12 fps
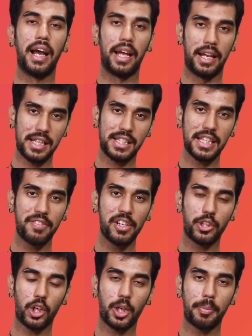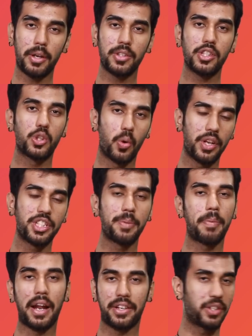Lastly, we'll talk about the storage
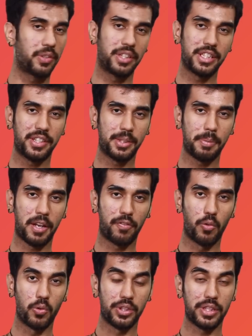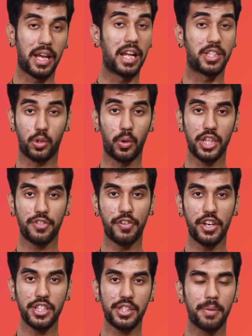and battery on these three smartphones. And storage
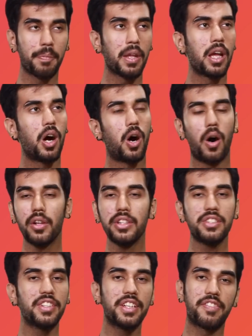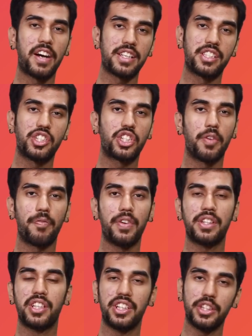first, all these three devices ship
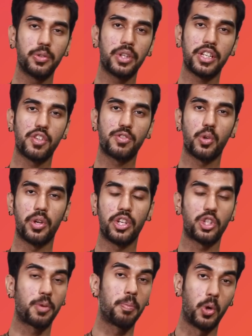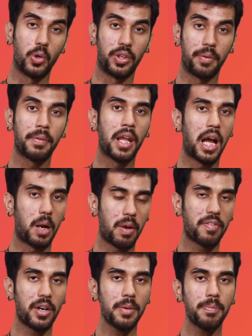with 32 gigs of storage on board.
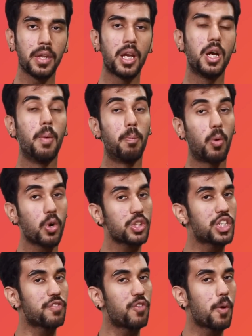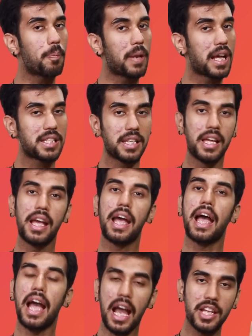However, Moto G4 Plus
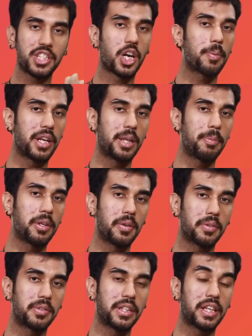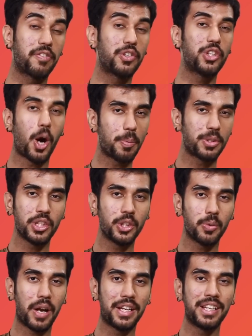and Xiaomi Redmi Note 3 give you the option
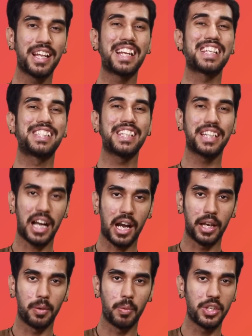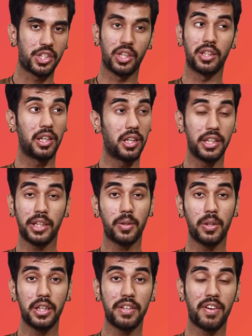to add in an SD card, which the
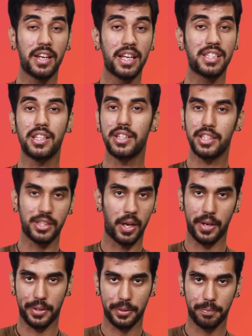LeEco Le1S does not.